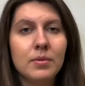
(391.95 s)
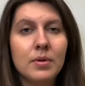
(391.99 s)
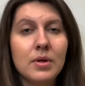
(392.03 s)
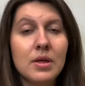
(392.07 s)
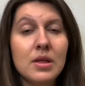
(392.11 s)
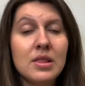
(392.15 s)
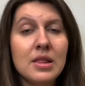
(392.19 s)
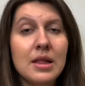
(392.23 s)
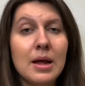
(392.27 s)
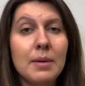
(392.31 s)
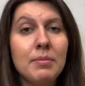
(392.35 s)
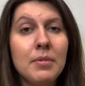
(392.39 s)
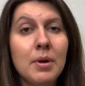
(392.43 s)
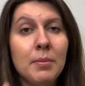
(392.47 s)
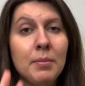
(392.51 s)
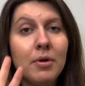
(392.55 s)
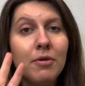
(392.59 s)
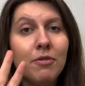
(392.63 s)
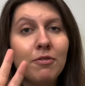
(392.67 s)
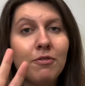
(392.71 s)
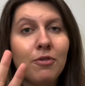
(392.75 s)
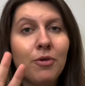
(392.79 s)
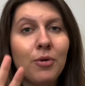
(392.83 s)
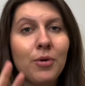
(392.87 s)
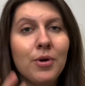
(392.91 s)
Step number
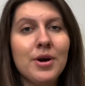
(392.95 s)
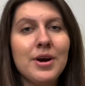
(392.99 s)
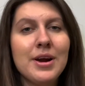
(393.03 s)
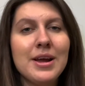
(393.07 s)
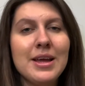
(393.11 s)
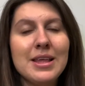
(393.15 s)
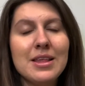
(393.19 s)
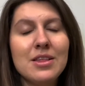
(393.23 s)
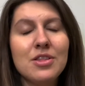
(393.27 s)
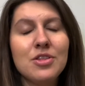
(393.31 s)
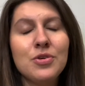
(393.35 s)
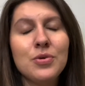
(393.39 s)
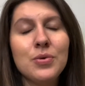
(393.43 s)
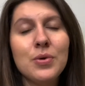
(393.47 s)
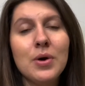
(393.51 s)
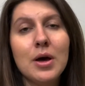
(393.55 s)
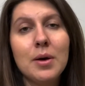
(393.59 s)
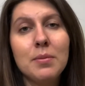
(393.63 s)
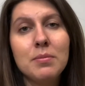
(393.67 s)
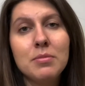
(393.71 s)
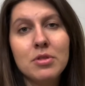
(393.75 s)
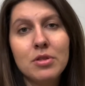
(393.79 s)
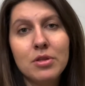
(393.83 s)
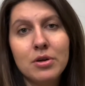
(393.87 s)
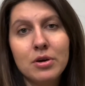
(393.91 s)
4 is to
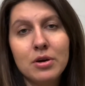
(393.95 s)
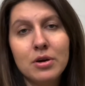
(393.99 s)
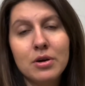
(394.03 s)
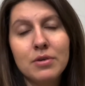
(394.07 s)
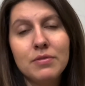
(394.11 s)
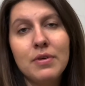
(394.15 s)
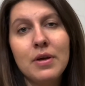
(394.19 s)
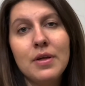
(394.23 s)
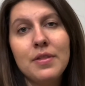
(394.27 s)
observe